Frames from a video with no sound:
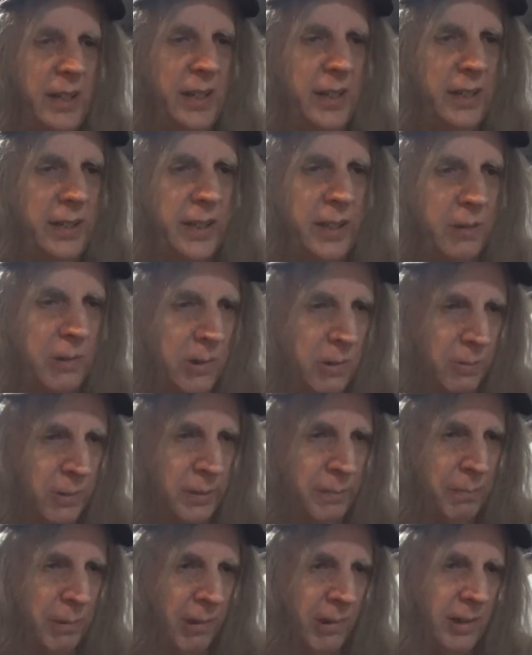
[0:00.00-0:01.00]
They won't
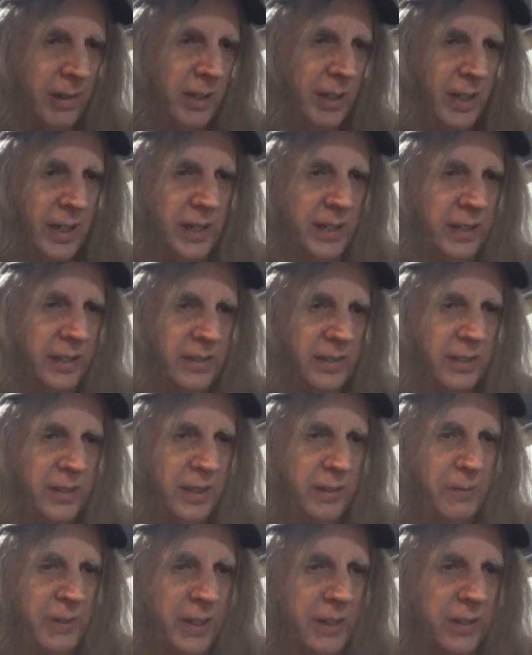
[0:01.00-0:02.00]
report on it, so
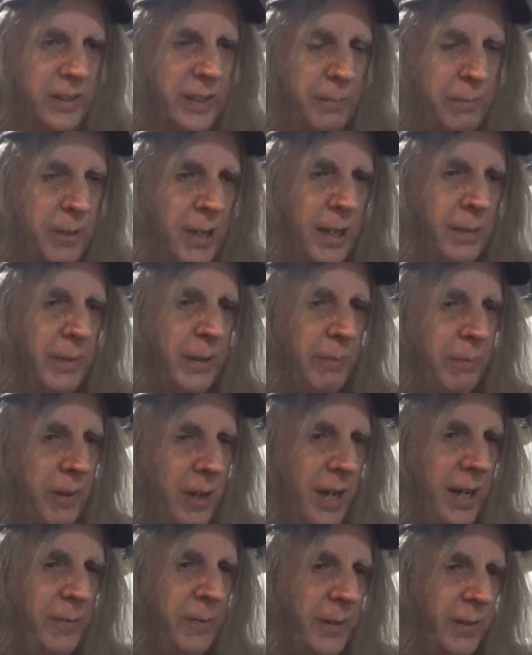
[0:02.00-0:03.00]
you figure they probably
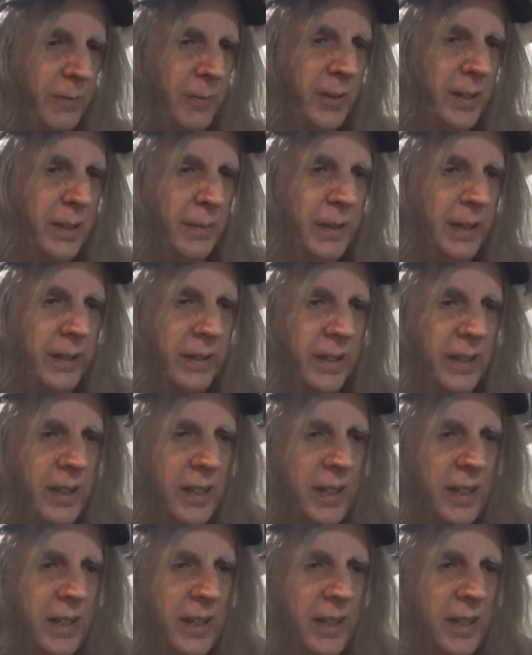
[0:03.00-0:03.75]
profit from it.